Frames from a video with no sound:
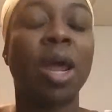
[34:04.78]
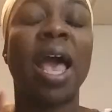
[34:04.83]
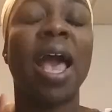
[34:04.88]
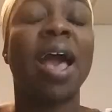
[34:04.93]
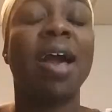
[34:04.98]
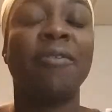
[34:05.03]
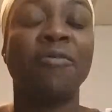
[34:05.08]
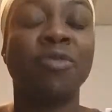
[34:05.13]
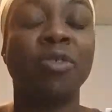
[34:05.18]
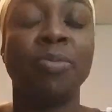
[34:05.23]

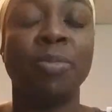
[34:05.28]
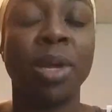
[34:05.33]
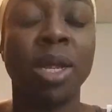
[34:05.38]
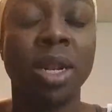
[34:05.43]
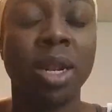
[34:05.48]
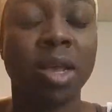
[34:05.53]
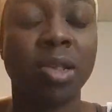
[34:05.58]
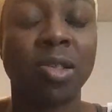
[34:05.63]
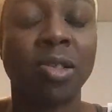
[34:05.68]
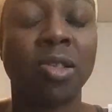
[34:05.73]
have to be
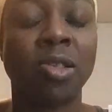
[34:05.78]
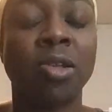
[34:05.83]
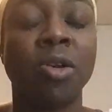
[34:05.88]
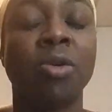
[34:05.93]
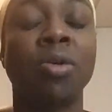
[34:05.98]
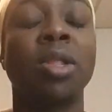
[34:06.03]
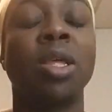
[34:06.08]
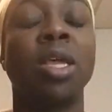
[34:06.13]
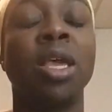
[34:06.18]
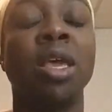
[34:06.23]

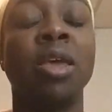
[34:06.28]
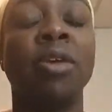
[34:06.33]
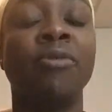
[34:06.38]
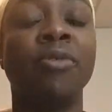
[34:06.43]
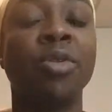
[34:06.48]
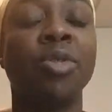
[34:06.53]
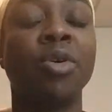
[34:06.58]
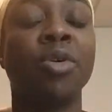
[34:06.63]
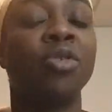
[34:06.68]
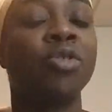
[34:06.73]
necessarily
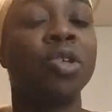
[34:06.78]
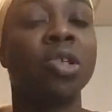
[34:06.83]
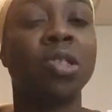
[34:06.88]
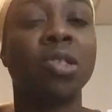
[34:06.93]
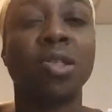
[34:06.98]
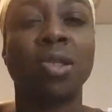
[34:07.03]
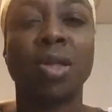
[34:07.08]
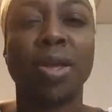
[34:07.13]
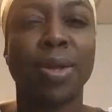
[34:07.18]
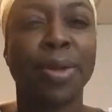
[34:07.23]
evil. They're
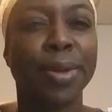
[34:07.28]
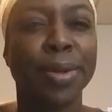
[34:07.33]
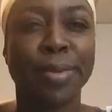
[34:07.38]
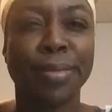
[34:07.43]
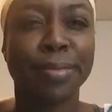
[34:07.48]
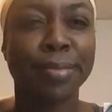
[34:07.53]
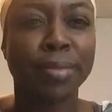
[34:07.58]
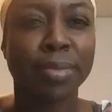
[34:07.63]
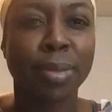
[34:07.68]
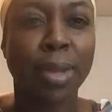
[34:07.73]
just
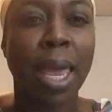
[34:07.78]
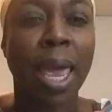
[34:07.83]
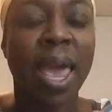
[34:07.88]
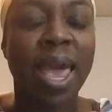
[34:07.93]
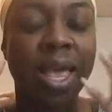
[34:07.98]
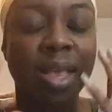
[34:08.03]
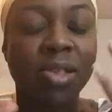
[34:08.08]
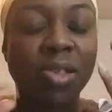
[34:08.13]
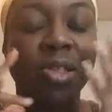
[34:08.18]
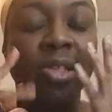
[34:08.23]

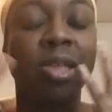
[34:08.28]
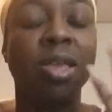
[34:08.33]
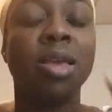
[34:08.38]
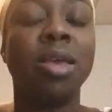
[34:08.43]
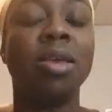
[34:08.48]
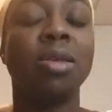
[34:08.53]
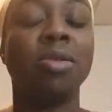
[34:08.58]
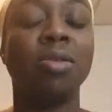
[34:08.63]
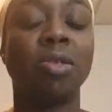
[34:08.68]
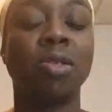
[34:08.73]

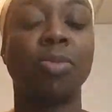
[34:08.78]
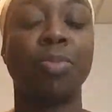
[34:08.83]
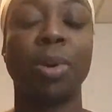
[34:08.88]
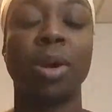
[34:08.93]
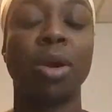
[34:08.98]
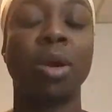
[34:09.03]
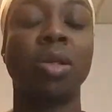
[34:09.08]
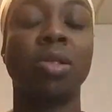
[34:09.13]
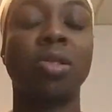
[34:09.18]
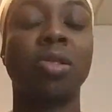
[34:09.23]
angsty
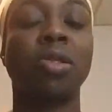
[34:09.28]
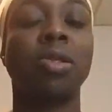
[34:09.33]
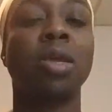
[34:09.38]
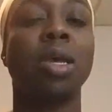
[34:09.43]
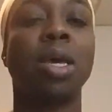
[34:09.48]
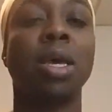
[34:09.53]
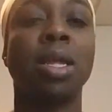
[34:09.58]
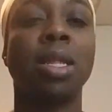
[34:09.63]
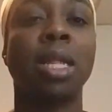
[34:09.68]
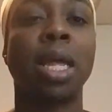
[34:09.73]
spirits
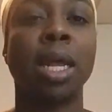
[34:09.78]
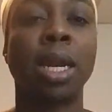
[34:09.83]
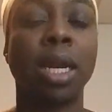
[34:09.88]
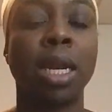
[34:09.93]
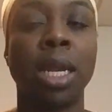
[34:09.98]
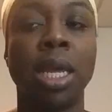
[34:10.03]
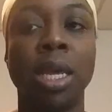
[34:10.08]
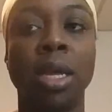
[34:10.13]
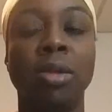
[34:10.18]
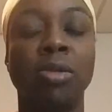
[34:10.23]
that
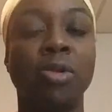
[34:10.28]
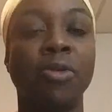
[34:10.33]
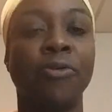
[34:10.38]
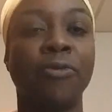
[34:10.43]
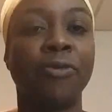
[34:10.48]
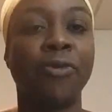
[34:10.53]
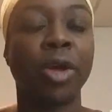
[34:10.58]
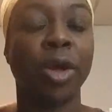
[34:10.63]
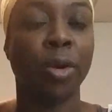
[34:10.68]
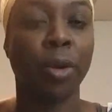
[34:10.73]
need to
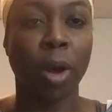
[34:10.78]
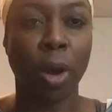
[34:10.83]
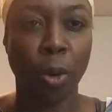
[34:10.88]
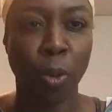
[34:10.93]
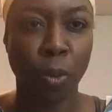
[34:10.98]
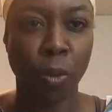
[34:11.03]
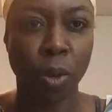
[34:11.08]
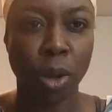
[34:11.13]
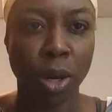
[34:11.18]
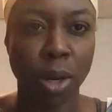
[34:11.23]
figure
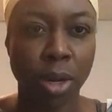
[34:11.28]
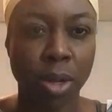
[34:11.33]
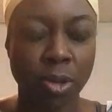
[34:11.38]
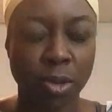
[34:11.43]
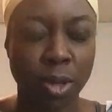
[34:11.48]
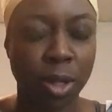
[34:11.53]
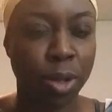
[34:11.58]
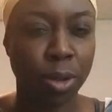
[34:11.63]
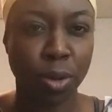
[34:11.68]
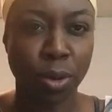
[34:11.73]
out what it
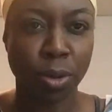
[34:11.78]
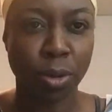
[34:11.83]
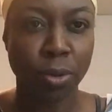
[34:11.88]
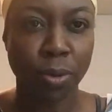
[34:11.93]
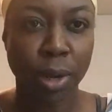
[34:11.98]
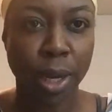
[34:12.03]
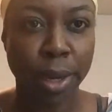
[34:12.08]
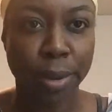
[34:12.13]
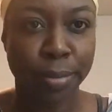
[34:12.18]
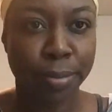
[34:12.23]
is that they're
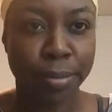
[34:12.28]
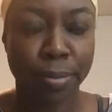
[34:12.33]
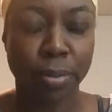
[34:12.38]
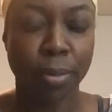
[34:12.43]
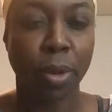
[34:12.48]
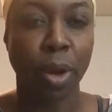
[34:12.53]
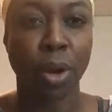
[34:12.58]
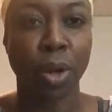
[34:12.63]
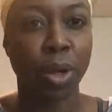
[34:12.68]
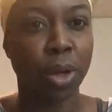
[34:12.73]
doing.
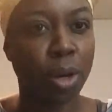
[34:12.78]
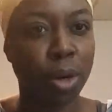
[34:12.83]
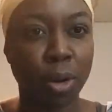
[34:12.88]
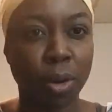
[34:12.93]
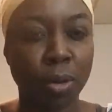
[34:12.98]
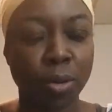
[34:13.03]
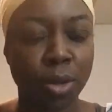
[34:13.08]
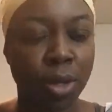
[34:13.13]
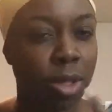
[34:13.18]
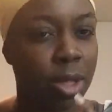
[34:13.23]
Are you going to
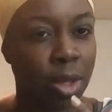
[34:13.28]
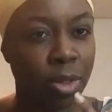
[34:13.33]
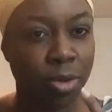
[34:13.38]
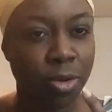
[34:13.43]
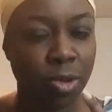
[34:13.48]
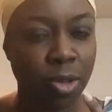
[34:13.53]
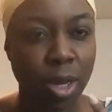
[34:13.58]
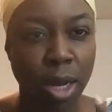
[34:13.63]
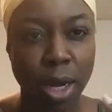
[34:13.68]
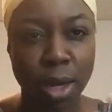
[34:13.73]
go to the other
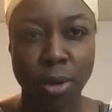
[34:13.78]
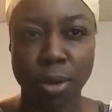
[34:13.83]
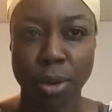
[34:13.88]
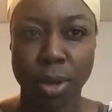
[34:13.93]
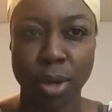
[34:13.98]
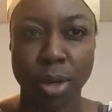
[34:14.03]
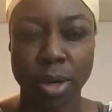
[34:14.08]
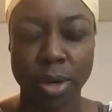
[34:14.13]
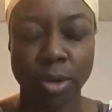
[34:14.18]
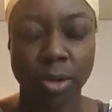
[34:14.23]
side, or are
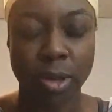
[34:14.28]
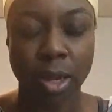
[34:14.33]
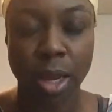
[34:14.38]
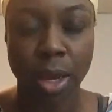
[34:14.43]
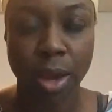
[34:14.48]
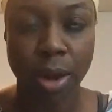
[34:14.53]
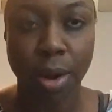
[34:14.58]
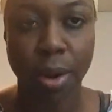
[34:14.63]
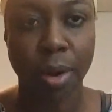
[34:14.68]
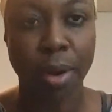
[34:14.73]
you going to stay
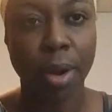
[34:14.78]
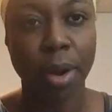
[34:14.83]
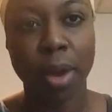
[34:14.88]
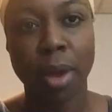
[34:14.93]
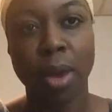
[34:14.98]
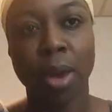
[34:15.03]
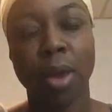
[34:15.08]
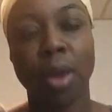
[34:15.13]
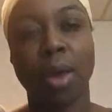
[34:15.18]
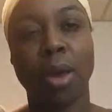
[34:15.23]
here?
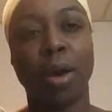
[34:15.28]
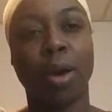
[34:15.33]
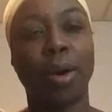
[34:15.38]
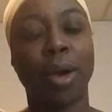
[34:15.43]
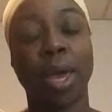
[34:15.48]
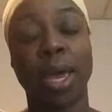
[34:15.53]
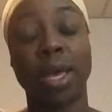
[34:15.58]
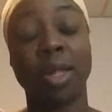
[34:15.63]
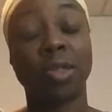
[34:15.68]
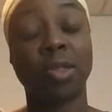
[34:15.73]

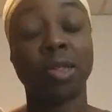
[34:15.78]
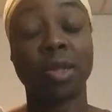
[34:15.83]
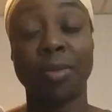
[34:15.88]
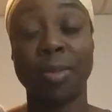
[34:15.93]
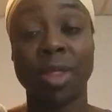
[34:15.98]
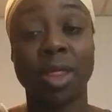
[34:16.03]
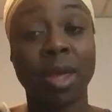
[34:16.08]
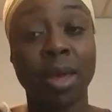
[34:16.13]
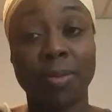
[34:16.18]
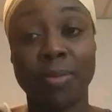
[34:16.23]
Okay, and some
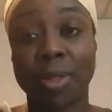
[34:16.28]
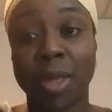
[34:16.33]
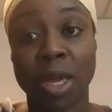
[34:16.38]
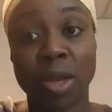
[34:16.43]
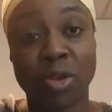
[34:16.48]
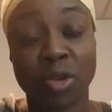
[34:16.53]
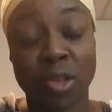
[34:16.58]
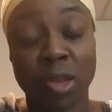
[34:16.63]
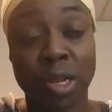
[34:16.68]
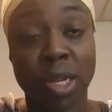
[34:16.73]
of them, they
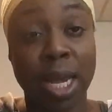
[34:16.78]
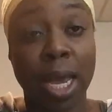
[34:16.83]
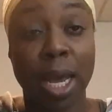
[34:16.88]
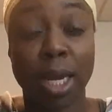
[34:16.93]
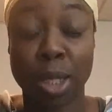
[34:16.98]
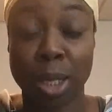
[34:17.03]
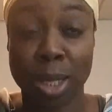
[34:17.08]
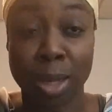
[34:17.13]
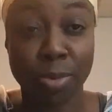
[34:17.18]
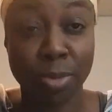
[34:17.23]
just
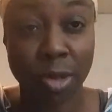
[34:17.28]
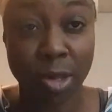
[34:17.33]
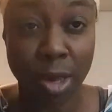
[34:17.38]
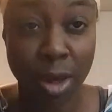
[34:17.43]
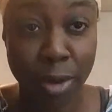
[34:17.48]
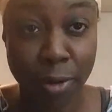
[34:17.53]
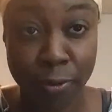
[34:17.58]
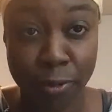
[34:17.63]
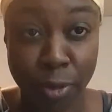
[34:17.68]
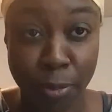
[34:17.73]
attach
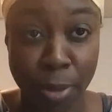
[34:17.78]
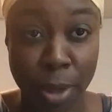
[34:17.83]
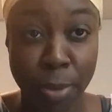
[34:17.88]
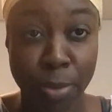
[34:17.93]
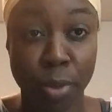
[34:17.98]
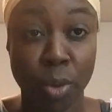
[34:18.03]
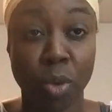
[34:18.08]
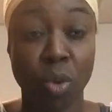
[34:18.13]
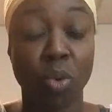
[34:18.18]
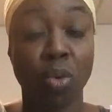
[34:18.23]
themselves to
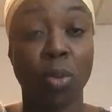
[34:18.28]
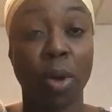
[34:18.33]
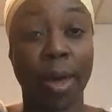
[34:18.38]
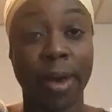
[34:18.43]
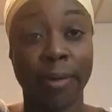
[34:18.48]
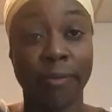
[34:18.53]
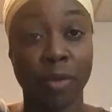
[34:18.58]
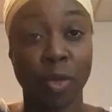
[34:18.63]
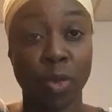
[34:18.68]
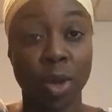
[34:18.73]
people who
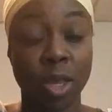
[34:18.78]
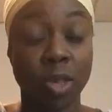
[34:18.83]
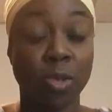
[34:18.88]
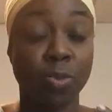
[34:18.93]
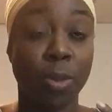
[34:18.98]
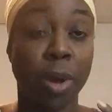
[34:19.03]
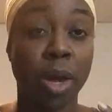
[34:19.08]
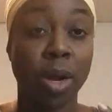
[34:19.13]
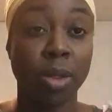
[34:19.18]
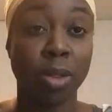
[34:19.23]
have a weak
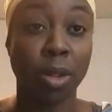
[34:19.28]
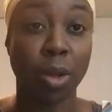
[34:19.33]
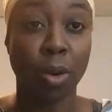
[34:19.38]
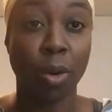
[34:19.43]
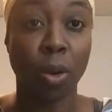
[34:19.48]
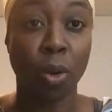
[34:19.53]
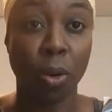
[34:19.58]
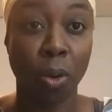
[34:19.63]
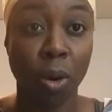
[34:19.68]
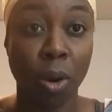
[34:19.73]
spot in
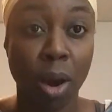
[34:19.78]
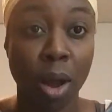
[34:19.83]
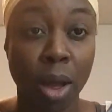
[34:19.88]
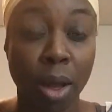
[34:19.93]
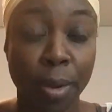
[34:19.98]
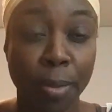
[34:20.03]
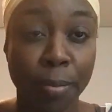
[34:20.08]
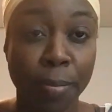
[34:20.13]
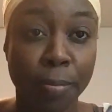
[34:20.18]
their aura